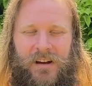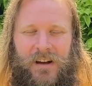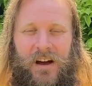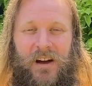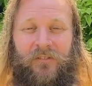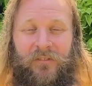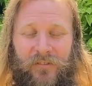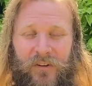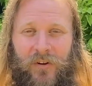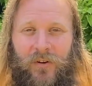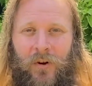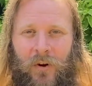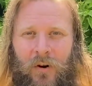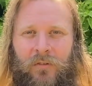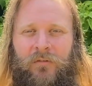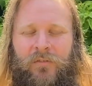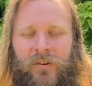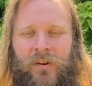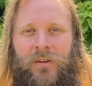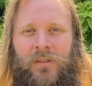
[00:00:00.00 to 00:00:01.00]
I feel
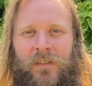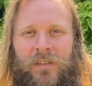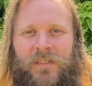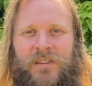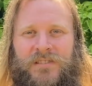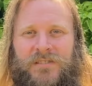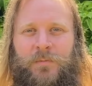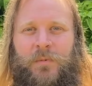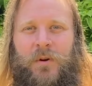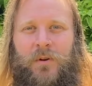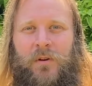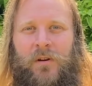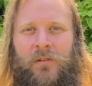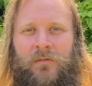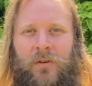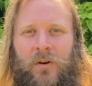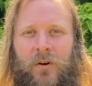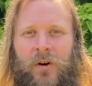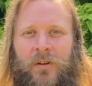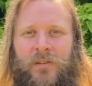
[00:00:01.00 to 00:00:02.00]
confident that the Spirit
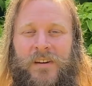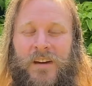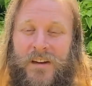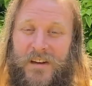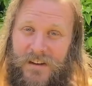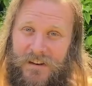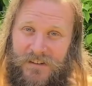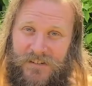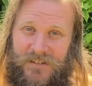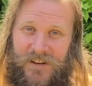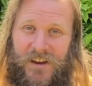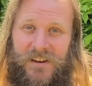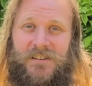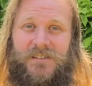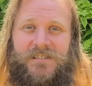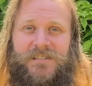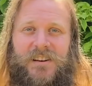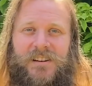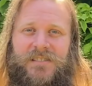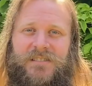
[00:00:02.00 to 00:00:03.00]
of God
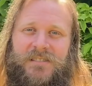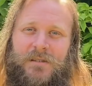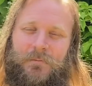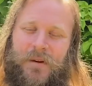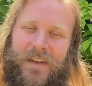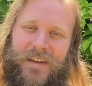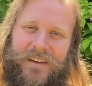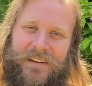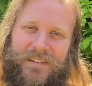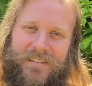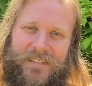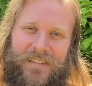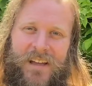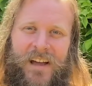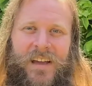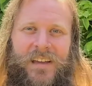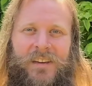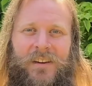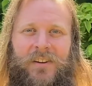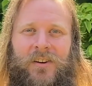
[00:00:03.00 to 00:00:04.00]
changes us to make us
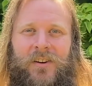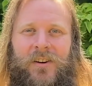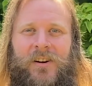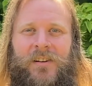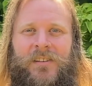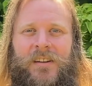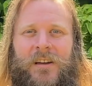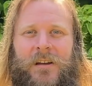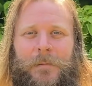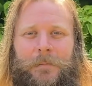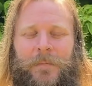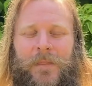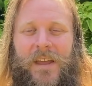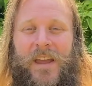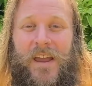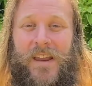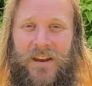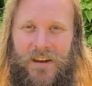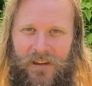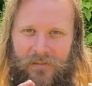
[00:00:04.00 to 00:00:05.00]
like God
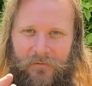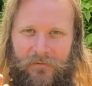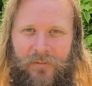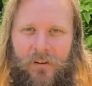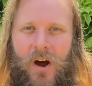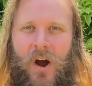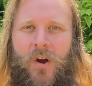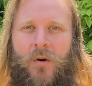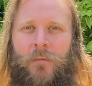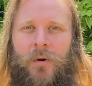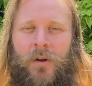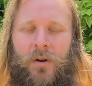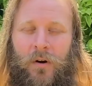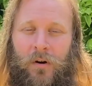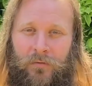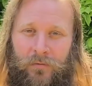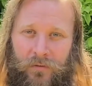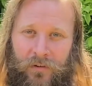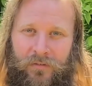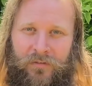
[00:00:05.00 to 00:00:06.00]
in an environment
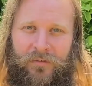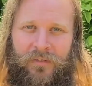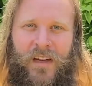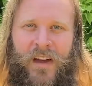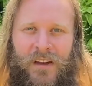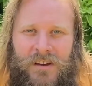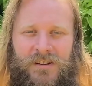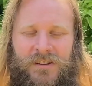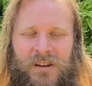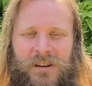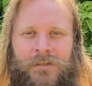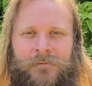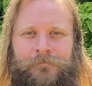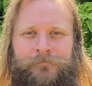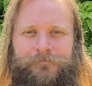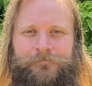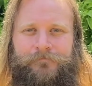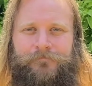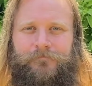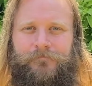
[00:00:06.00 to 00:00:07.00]
of reflection
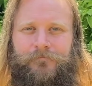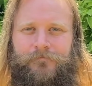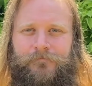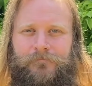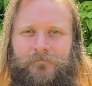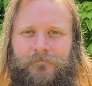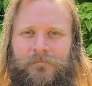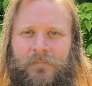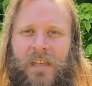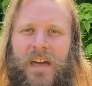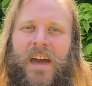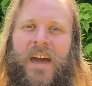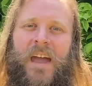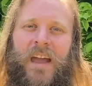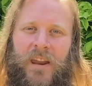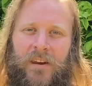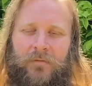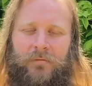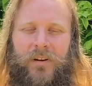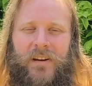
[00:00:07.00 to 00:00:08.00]

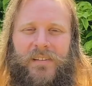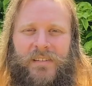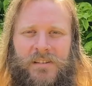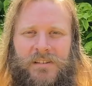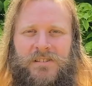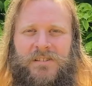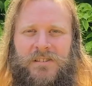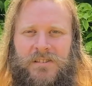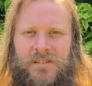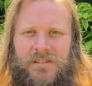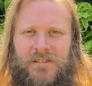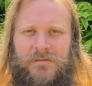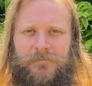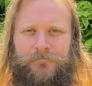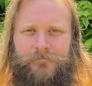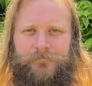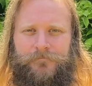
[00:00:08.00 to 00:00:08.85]
ahead of restlessness.